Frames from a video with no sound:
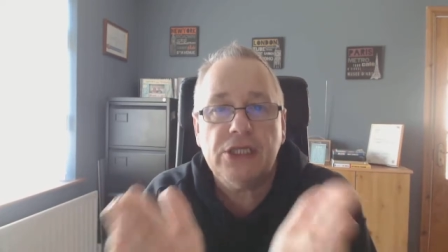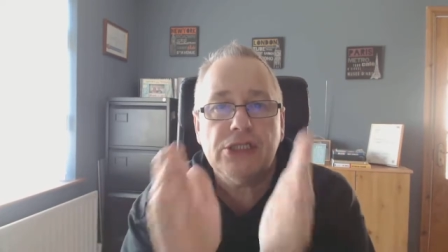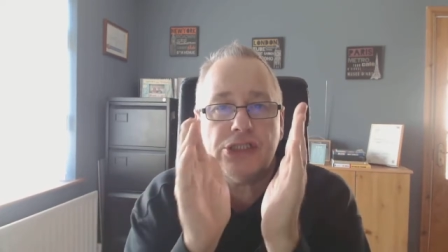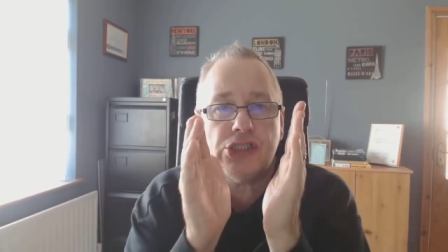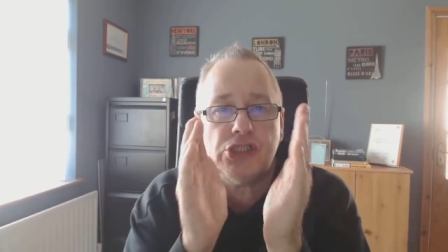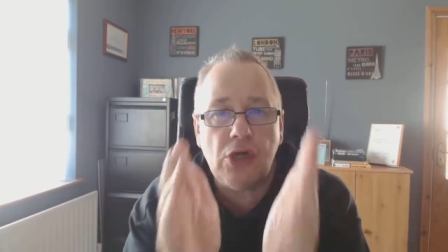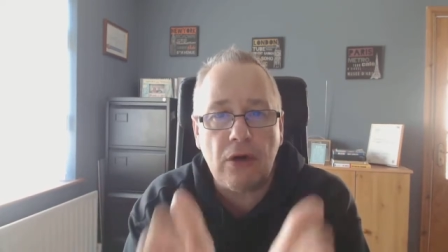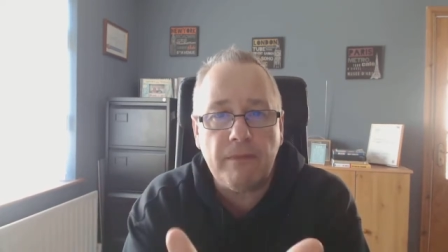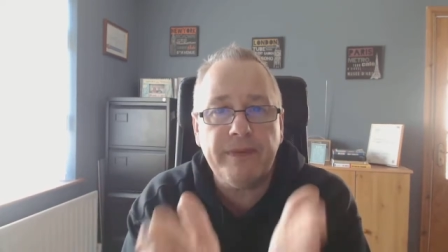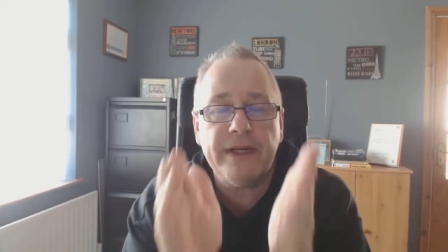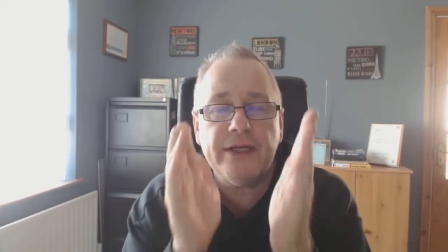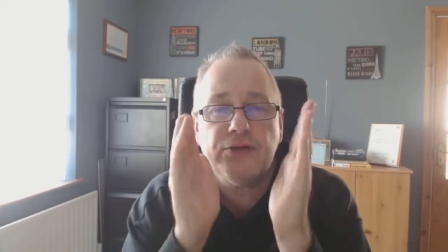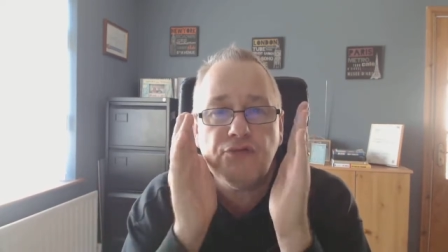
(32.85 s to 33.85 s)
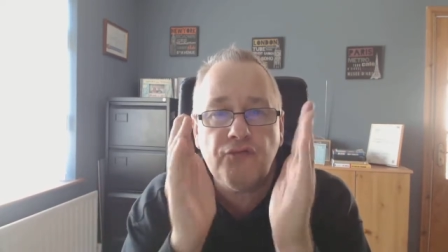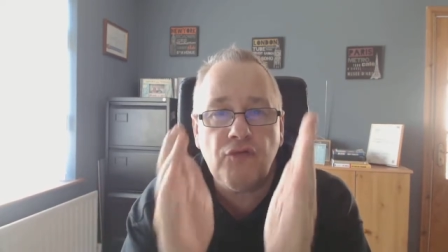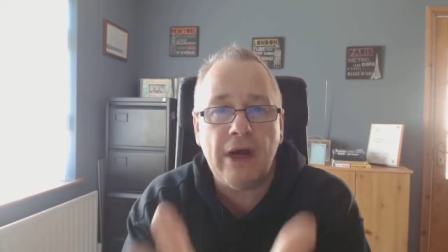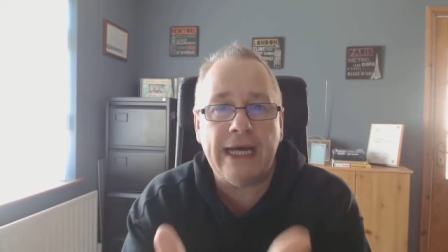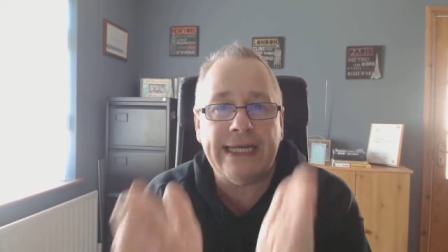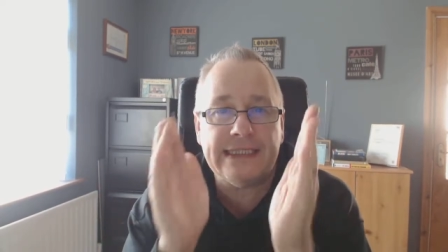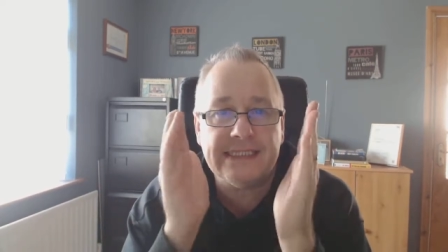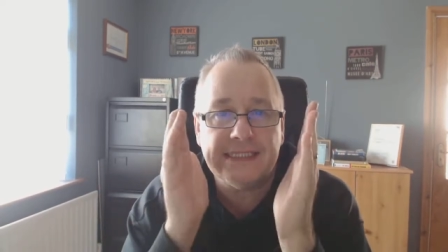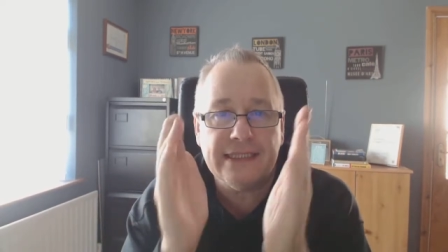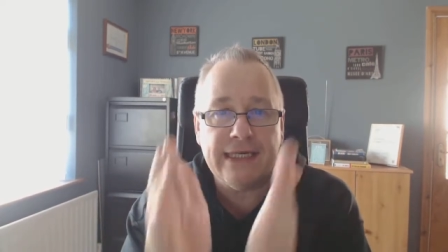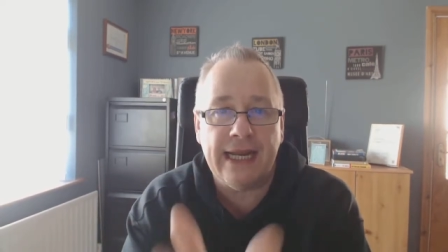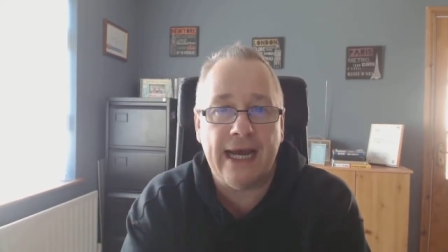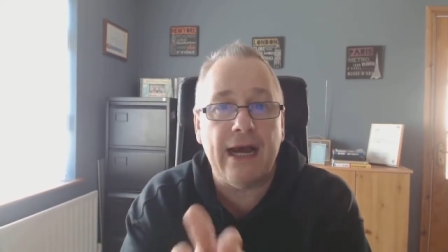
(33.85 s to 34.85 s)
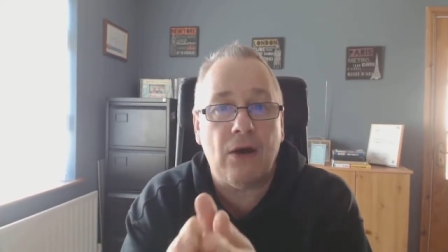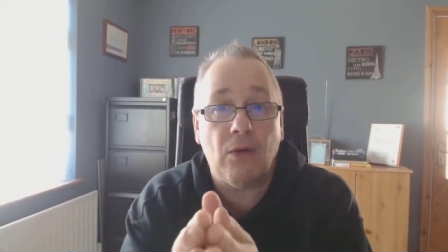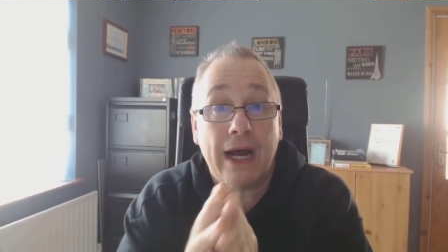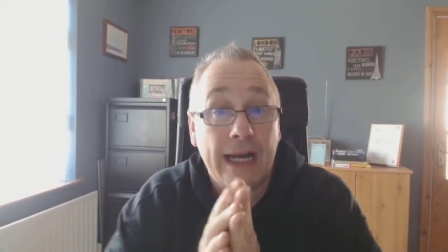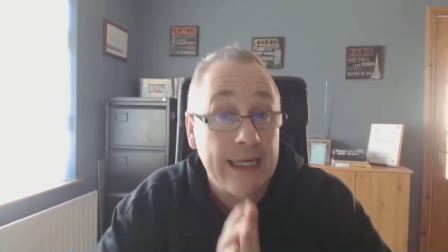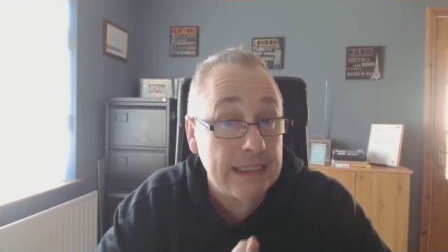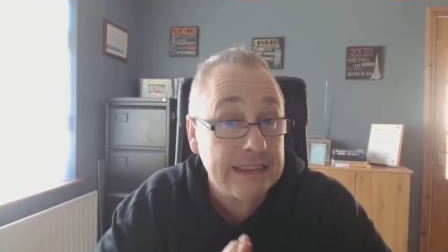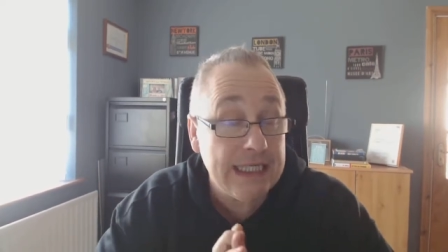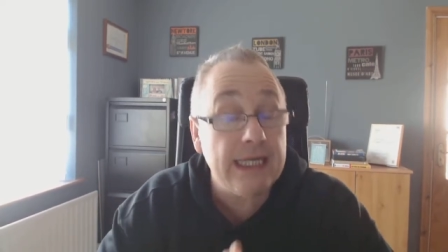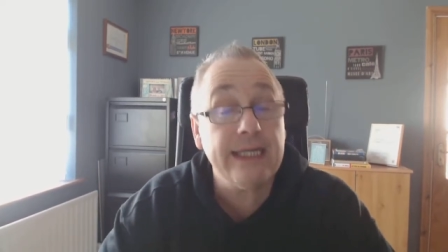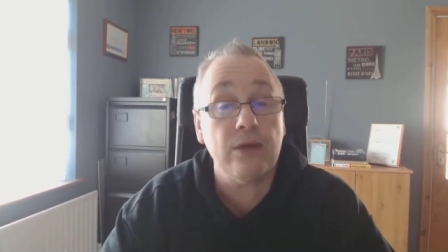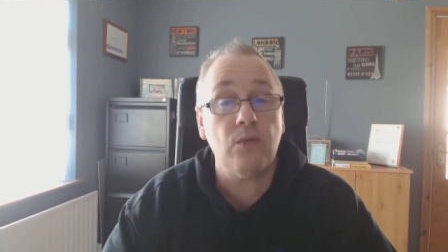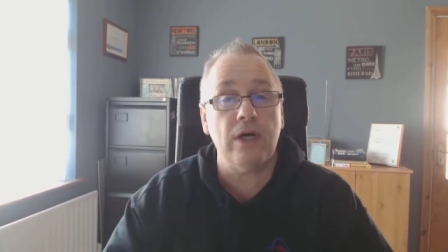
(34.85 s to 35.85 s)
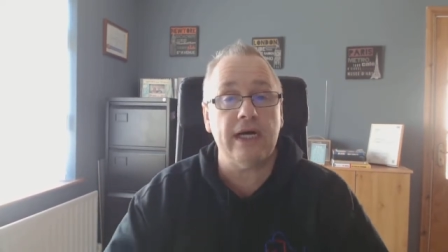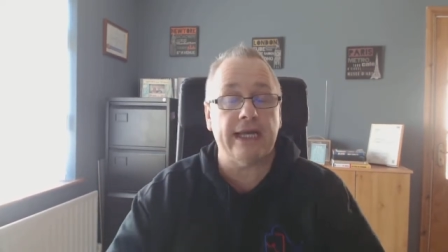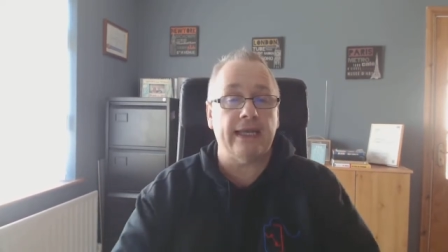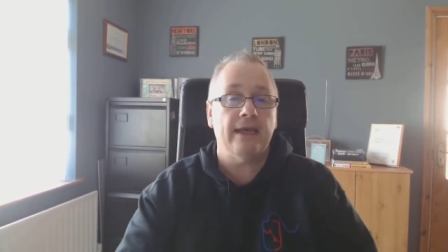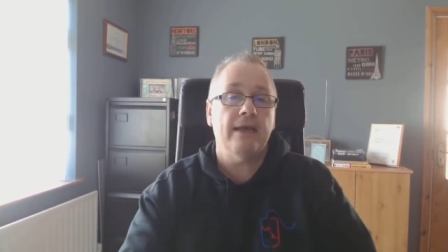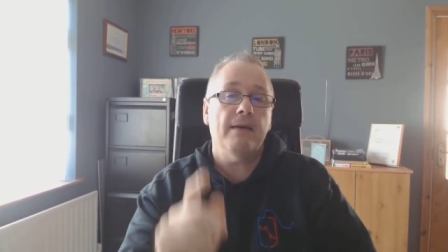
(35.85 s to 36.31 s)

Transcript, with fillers: Stop it right now. And I'll tell you why.